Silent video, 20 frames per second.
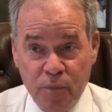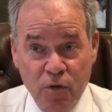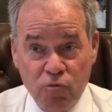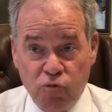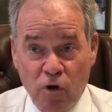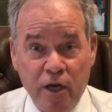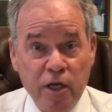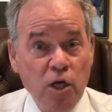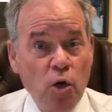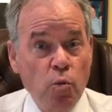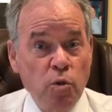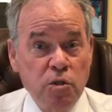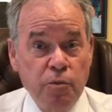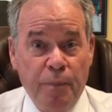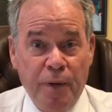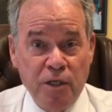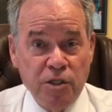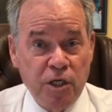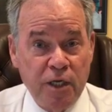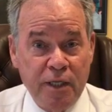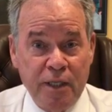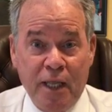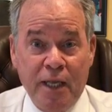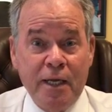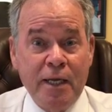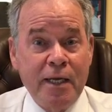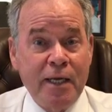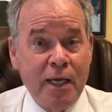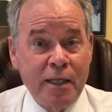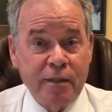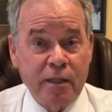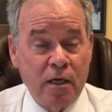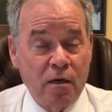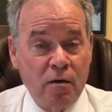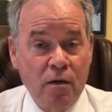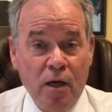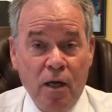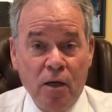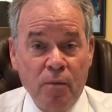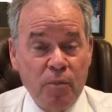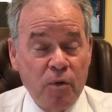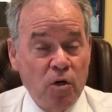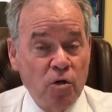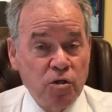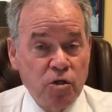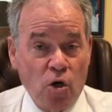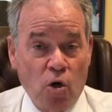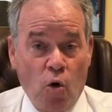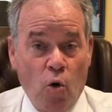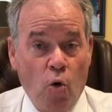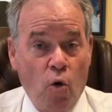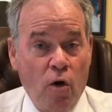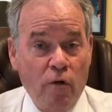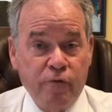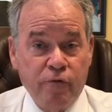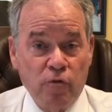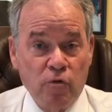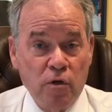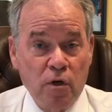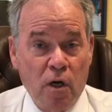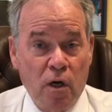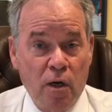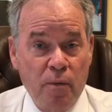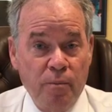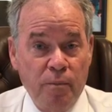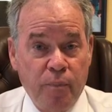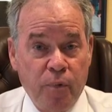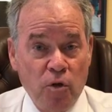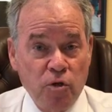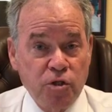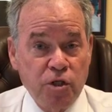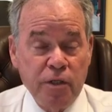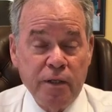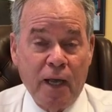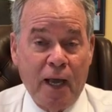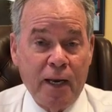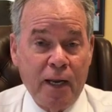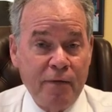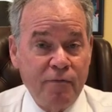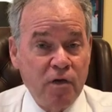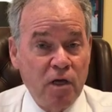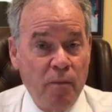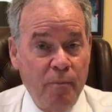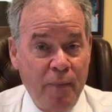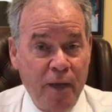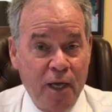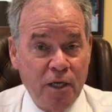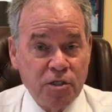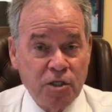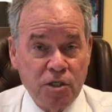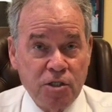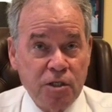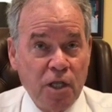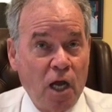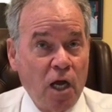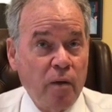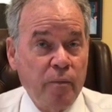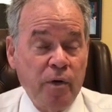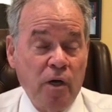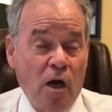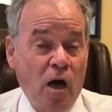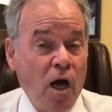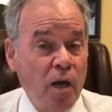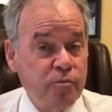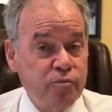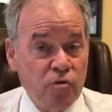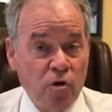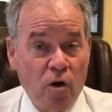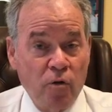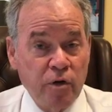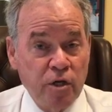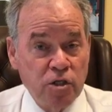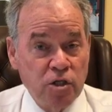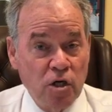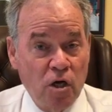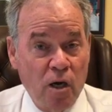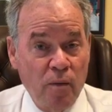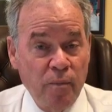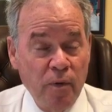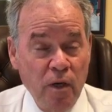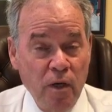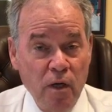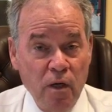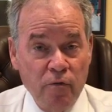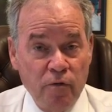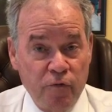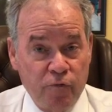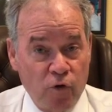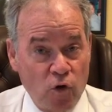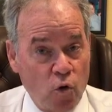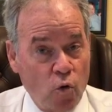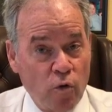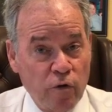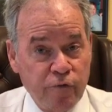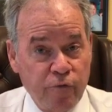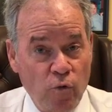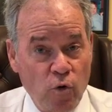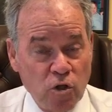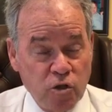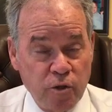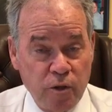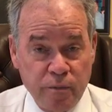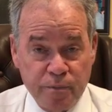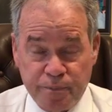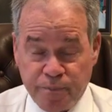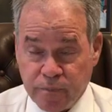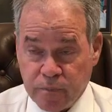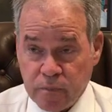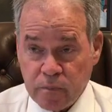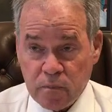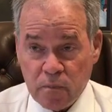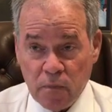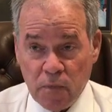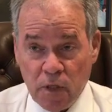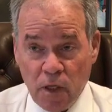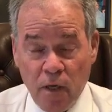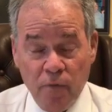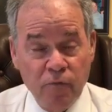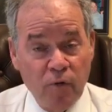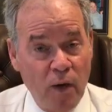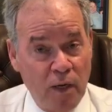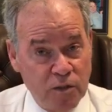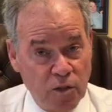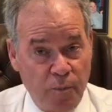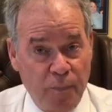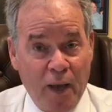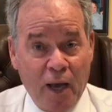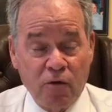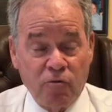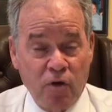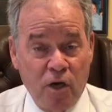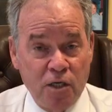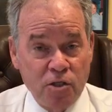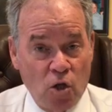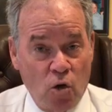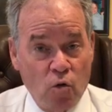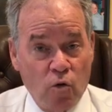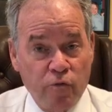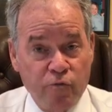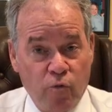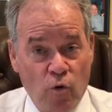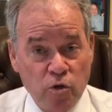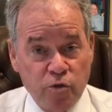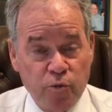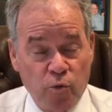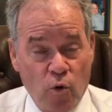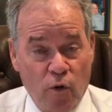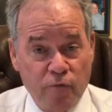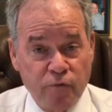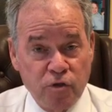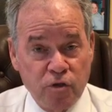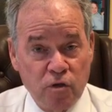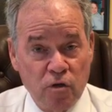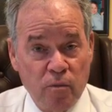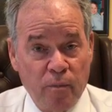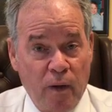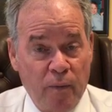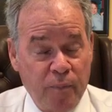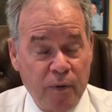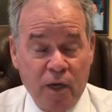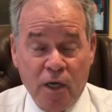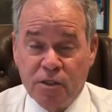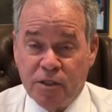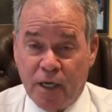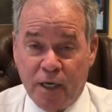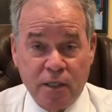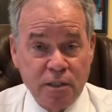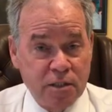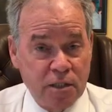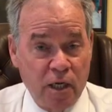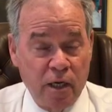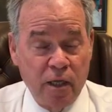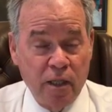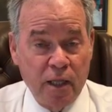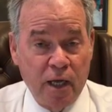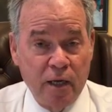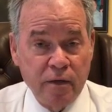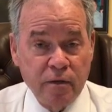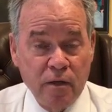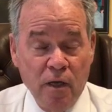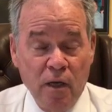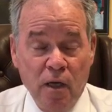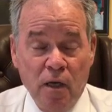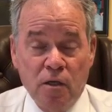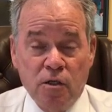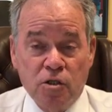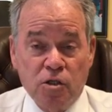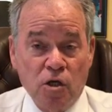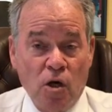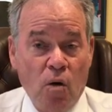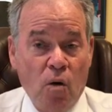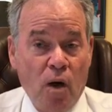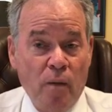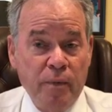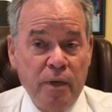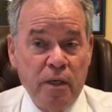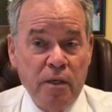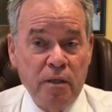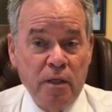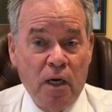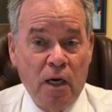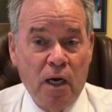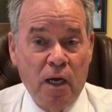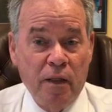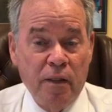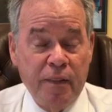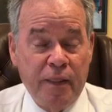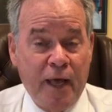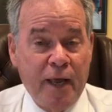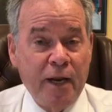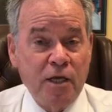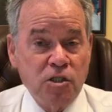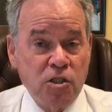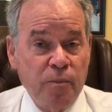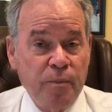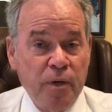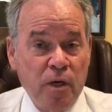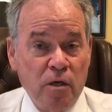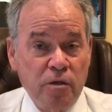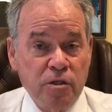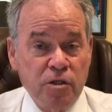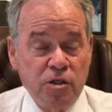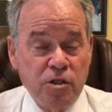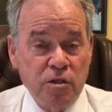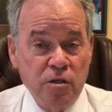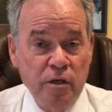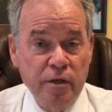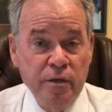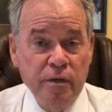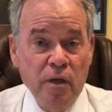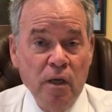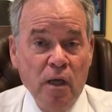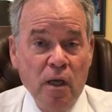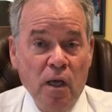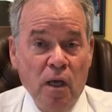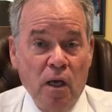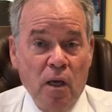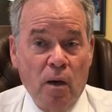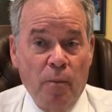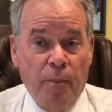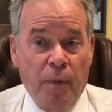the radio was busy and they didn't get there, because a call for a person not having a mask is not going to be a high priority job for law enforcement. As a background, as a law enforcement officer in my past, I could tell you that. So, that has to be understood.